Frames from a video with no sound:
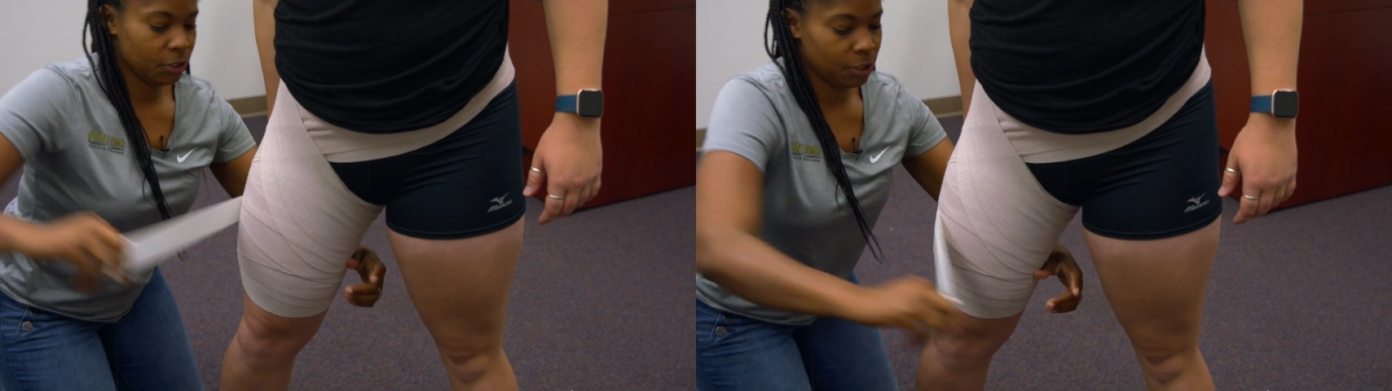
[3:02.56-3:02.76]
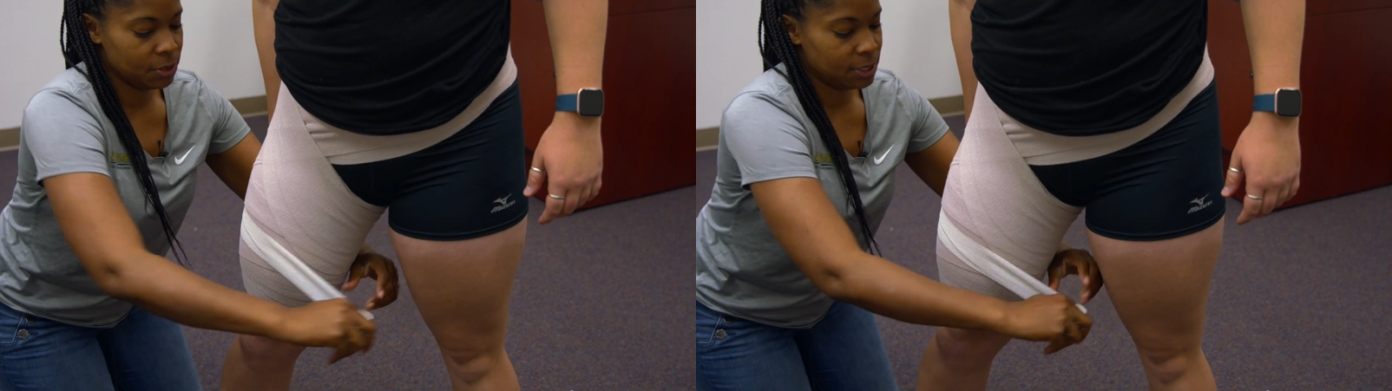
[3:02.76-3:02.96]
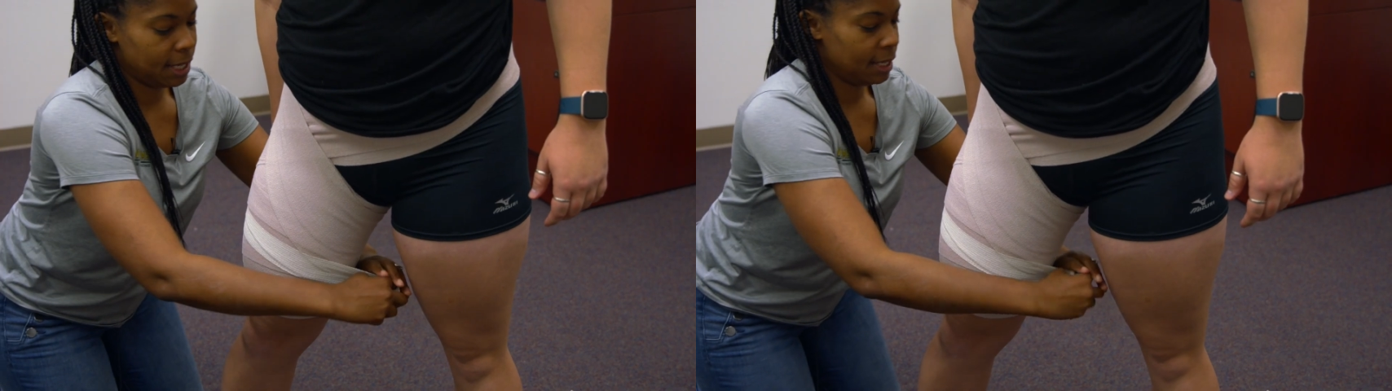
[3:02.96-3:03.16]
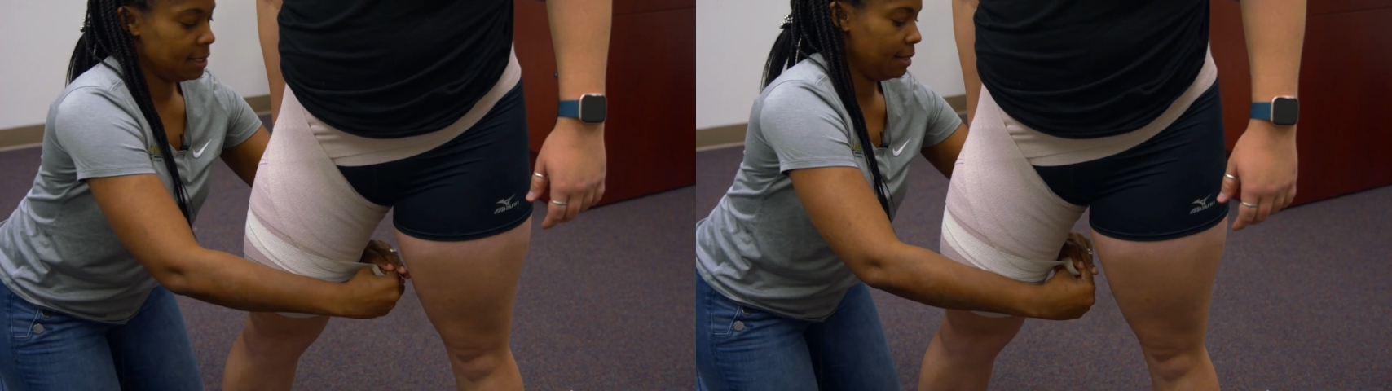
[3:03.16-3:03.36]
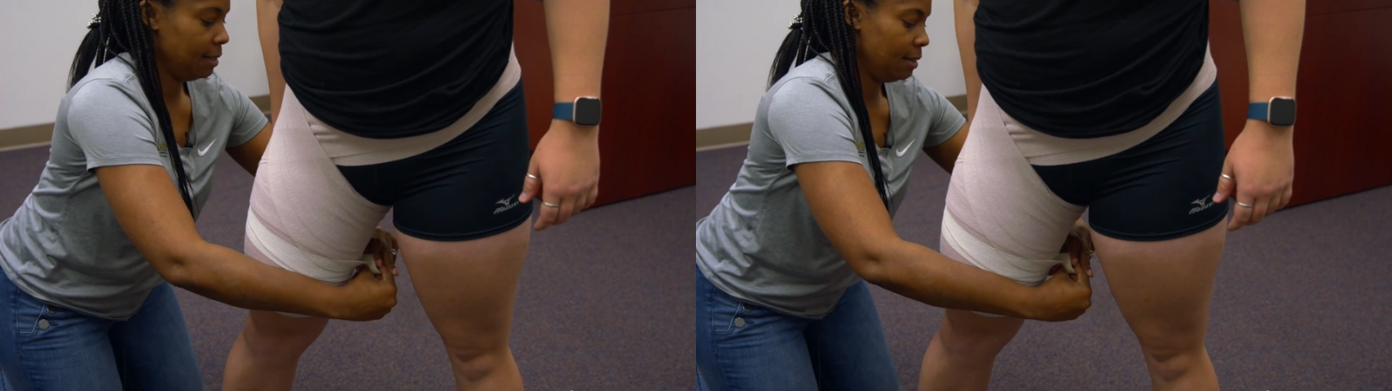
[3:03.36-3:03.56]
use
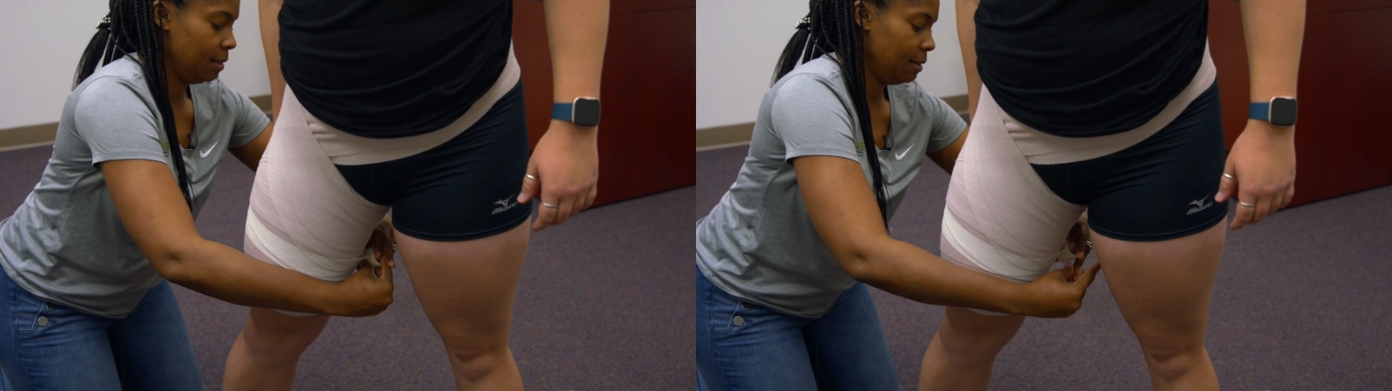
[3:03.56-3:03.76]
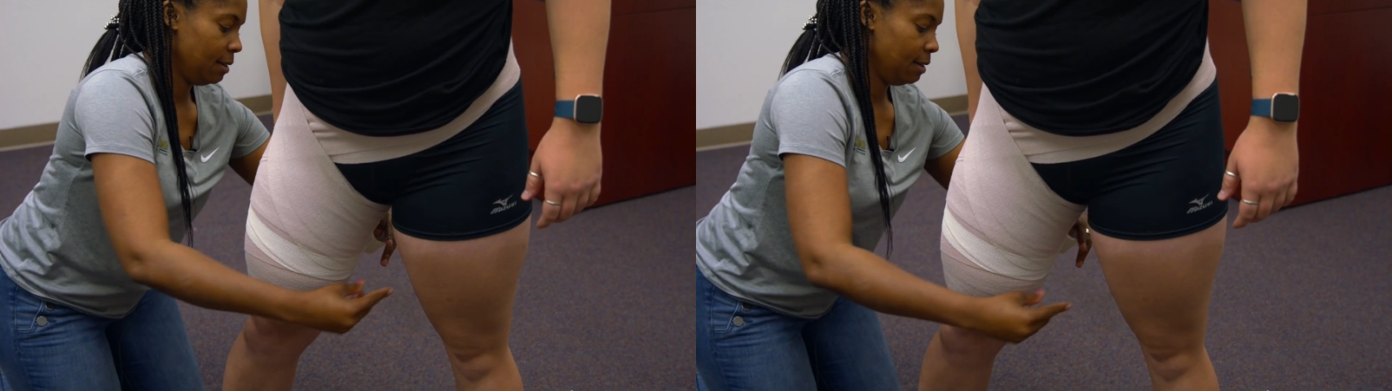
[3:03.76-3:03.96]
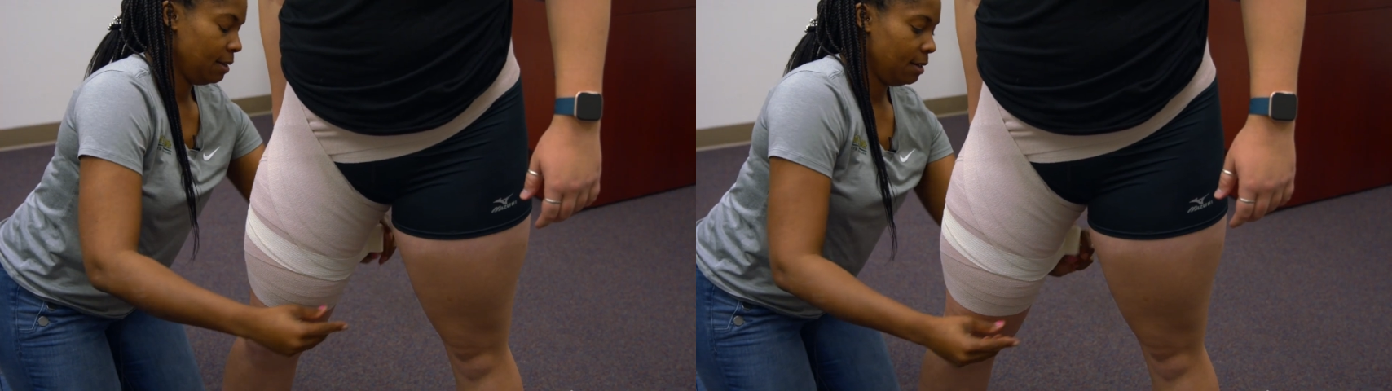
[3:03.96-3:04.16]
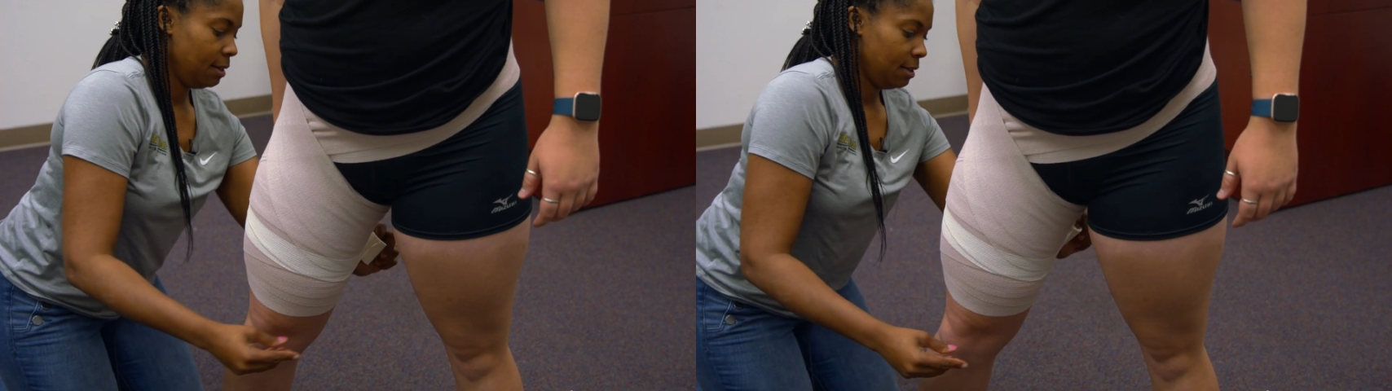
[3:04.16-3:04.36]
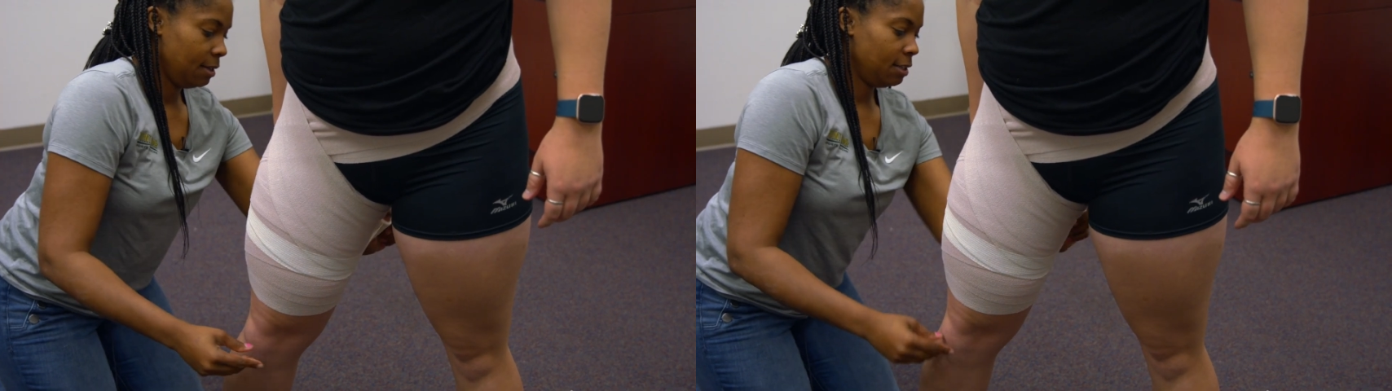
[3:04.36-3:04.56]
it
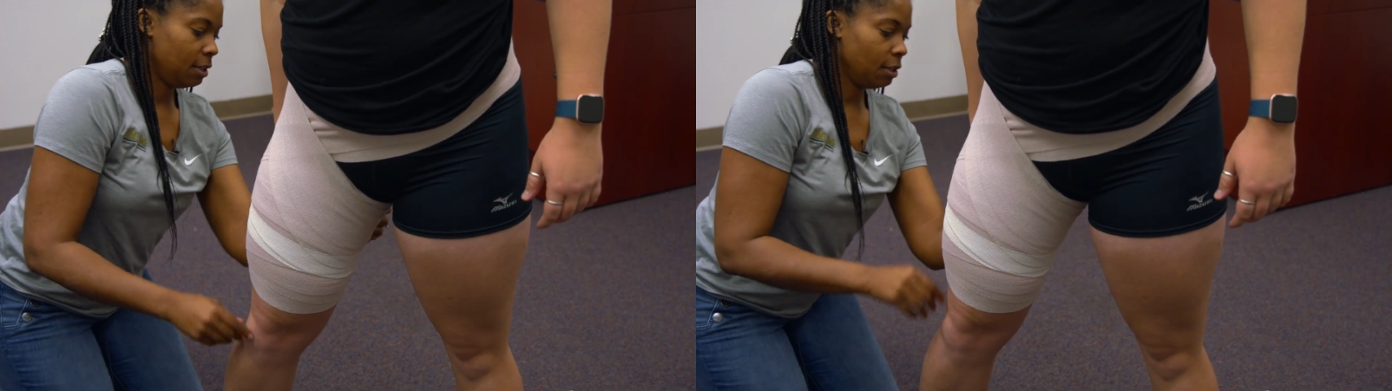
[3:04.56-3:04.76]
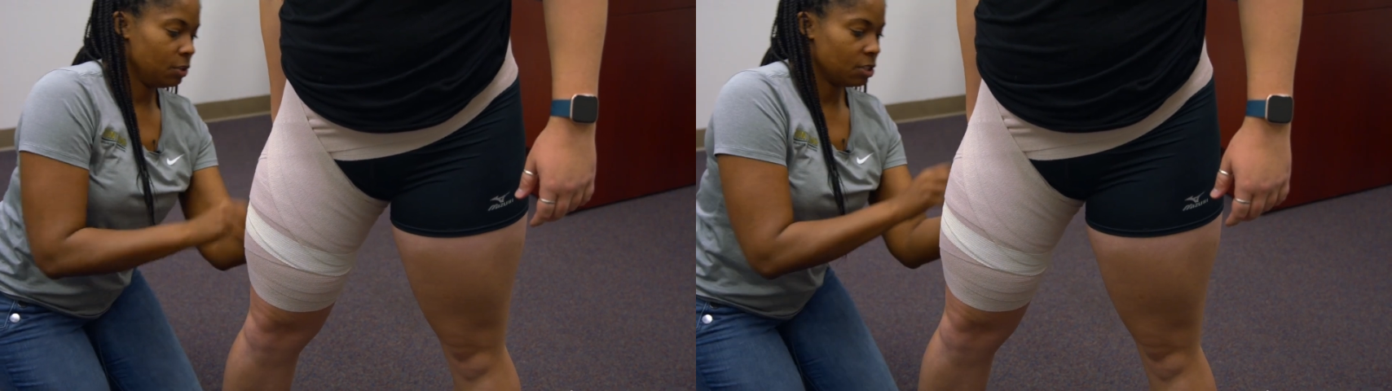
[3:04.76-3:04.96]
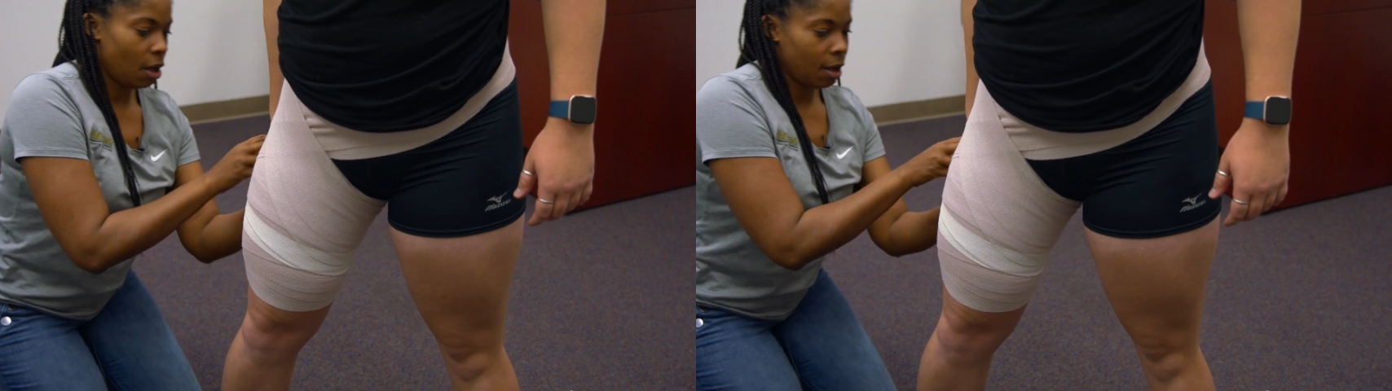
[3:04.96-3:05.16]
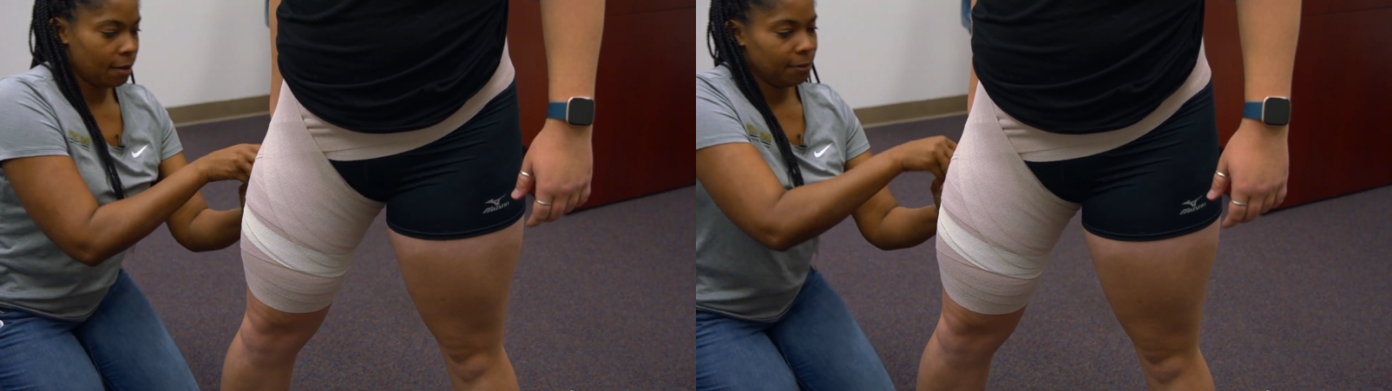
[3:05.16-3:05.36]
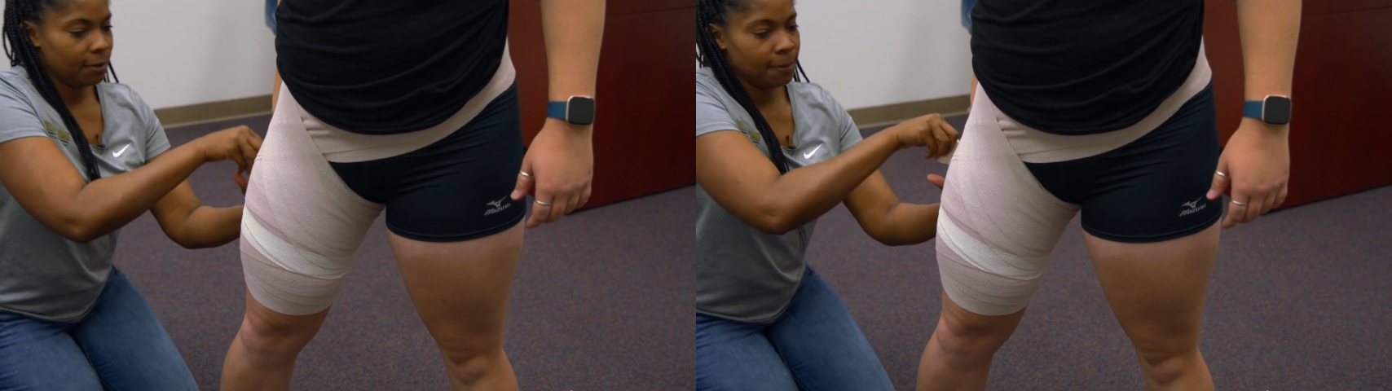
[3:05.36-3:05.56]
to close
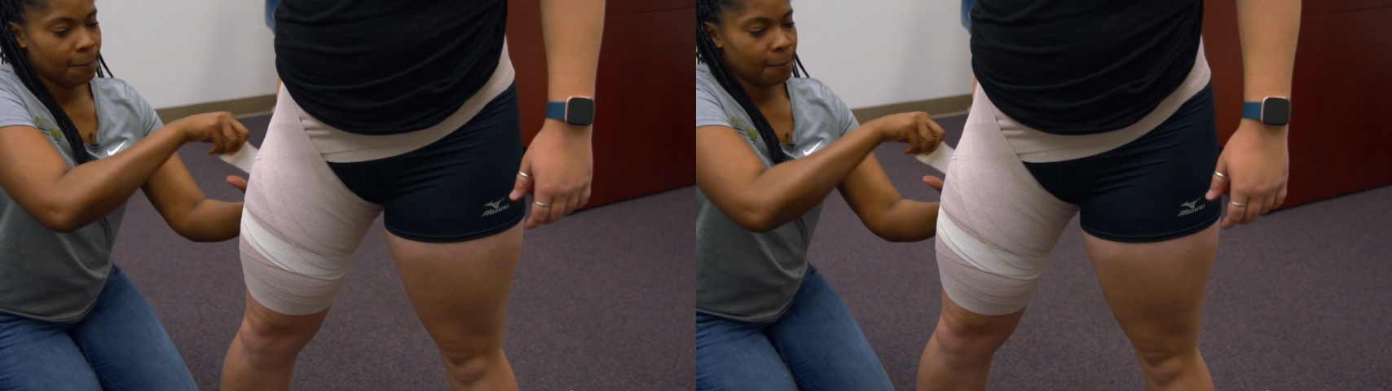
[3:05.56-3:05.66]
off